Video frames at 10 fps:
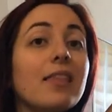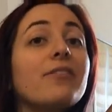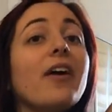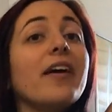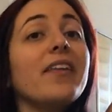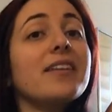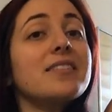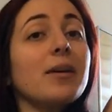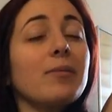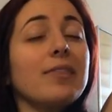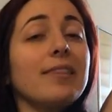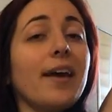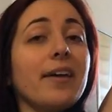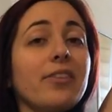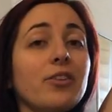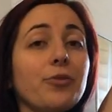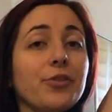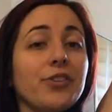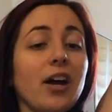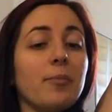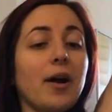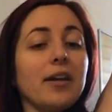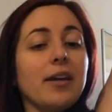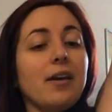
Find that same length in your side body.